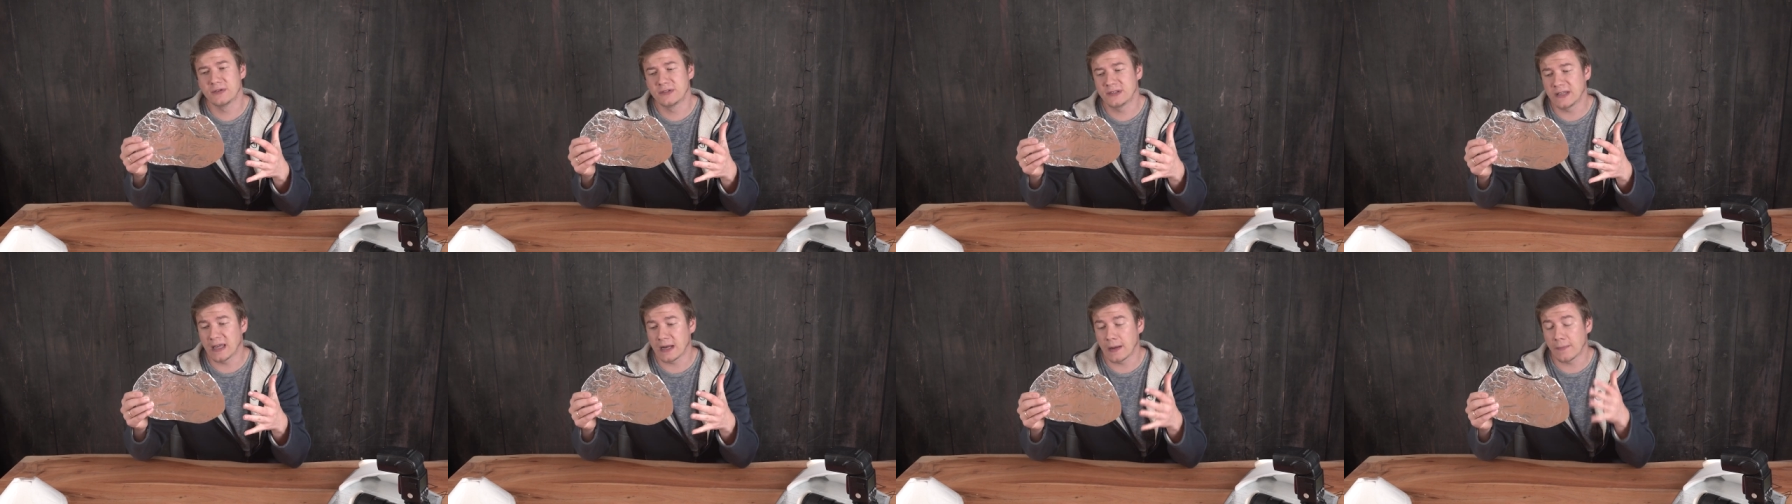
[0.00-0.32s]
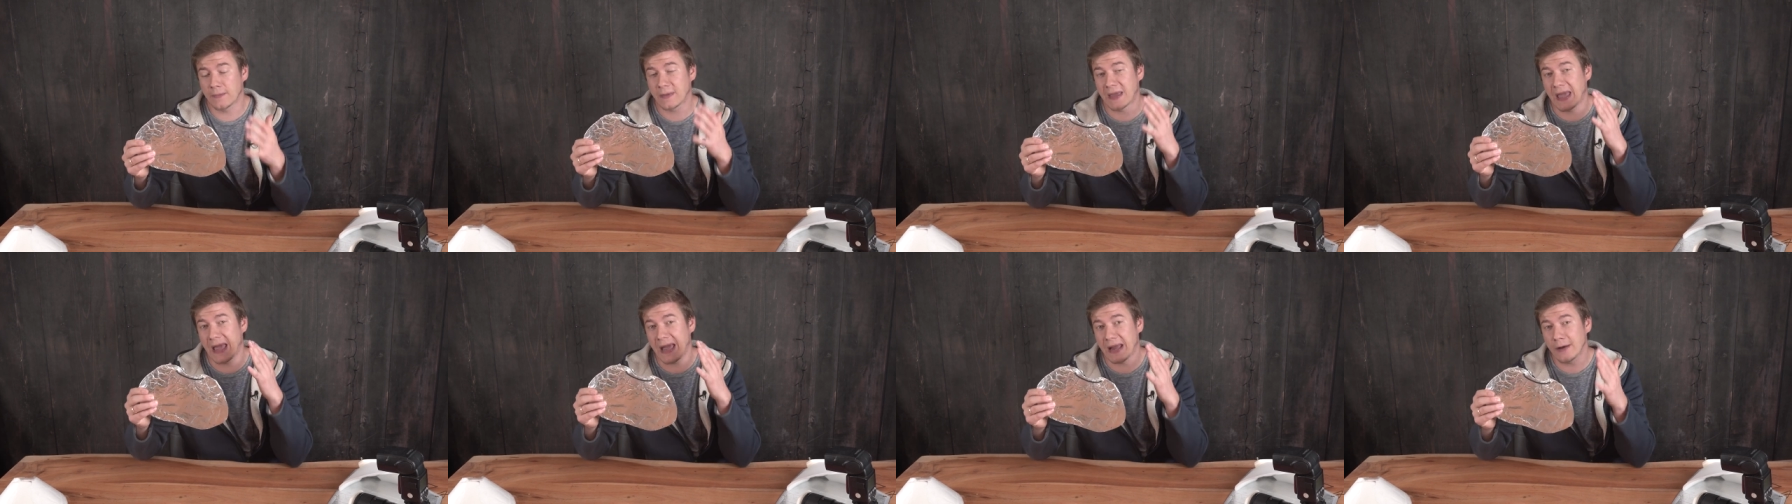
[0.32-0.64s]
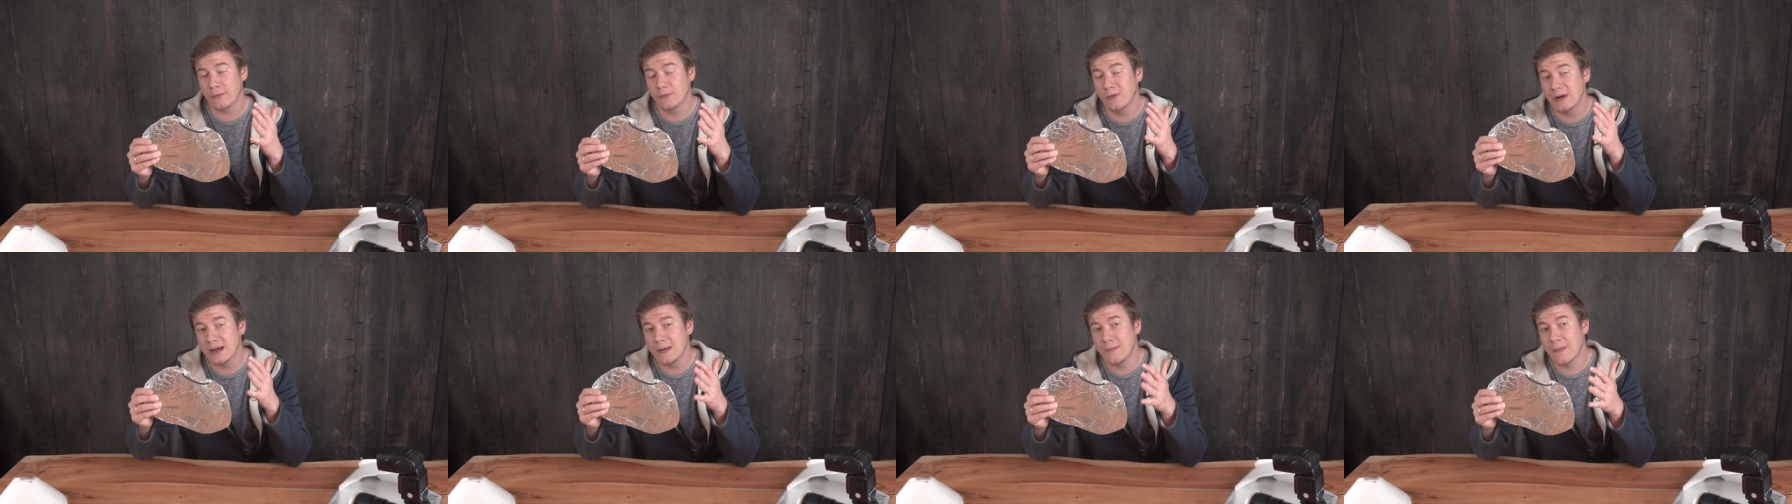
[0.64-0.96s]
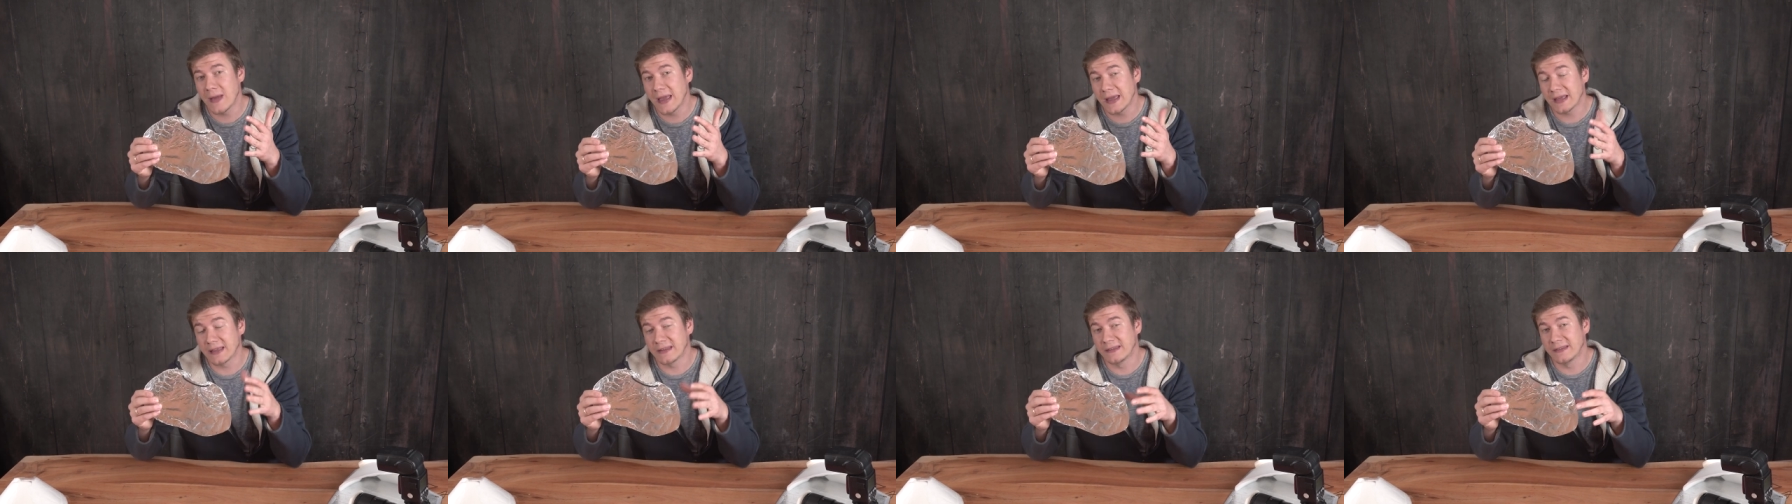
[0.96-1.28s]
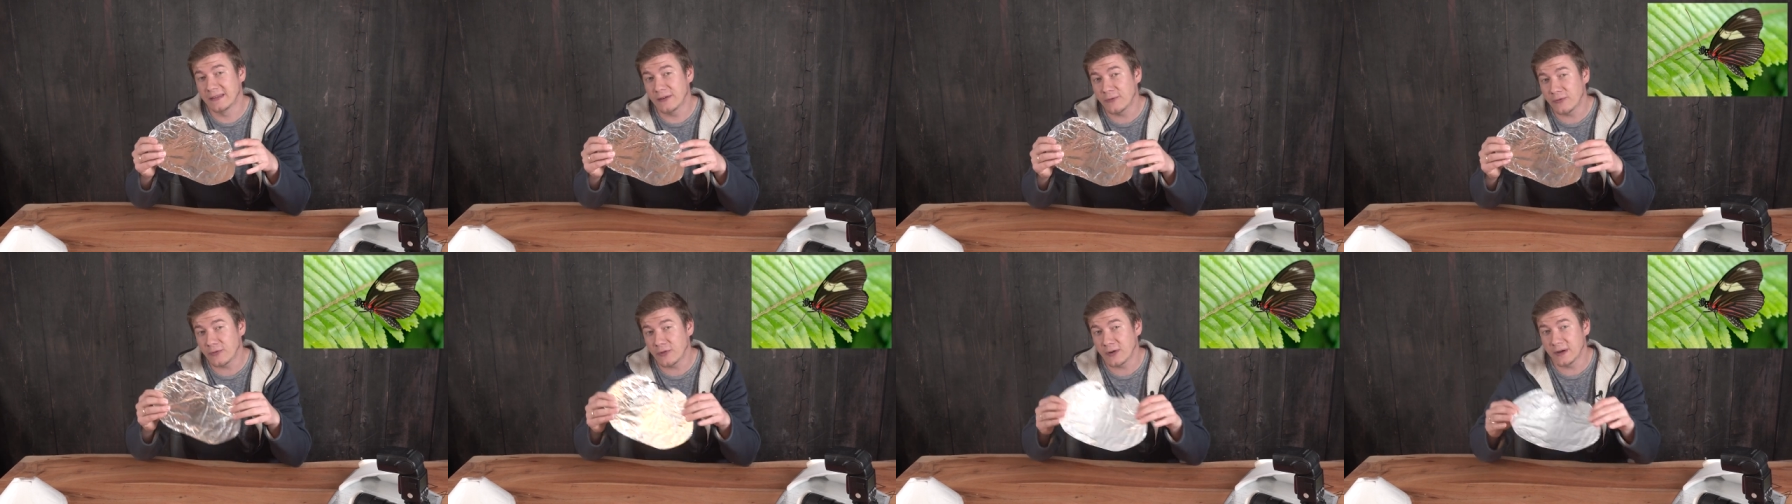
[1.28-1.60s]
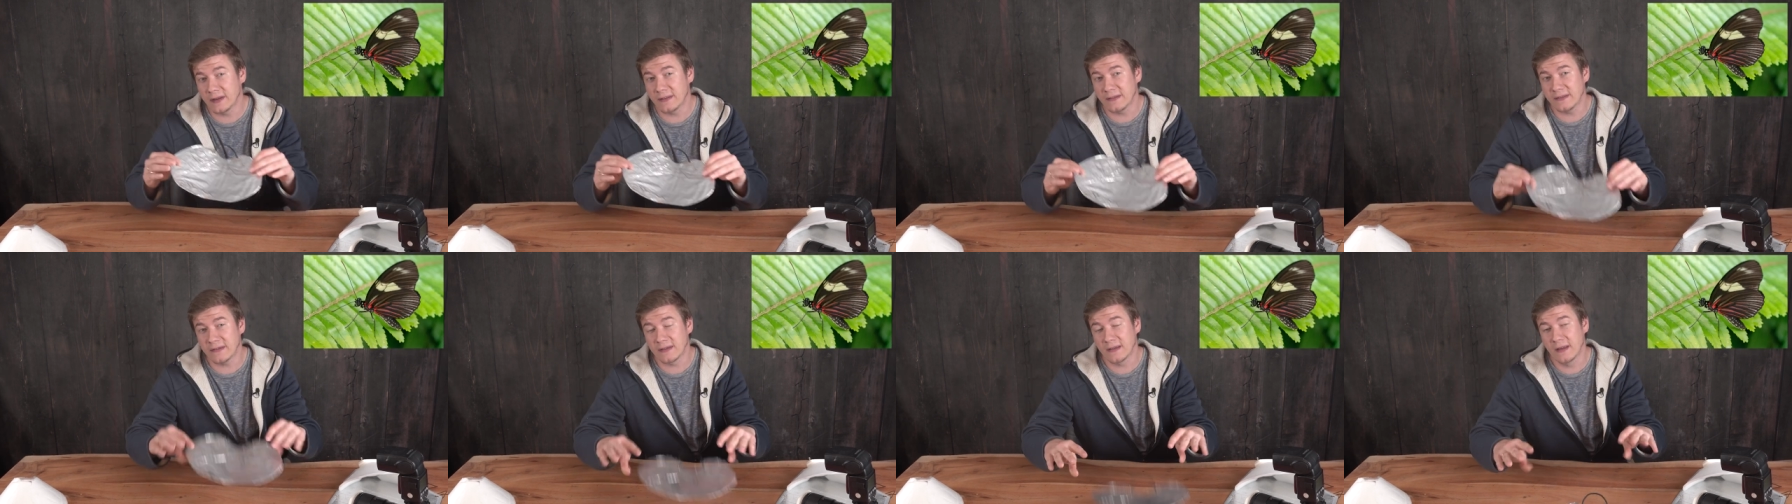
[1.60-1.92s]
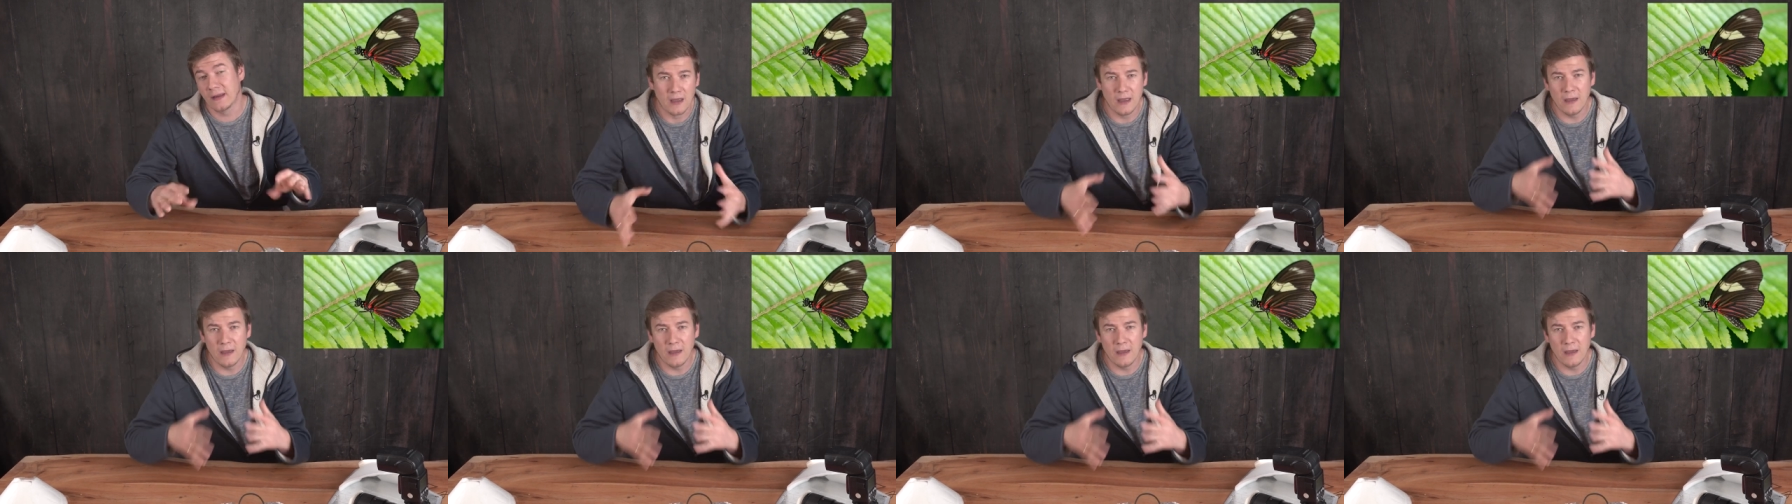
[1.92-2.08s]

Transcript: setup can really make a difference.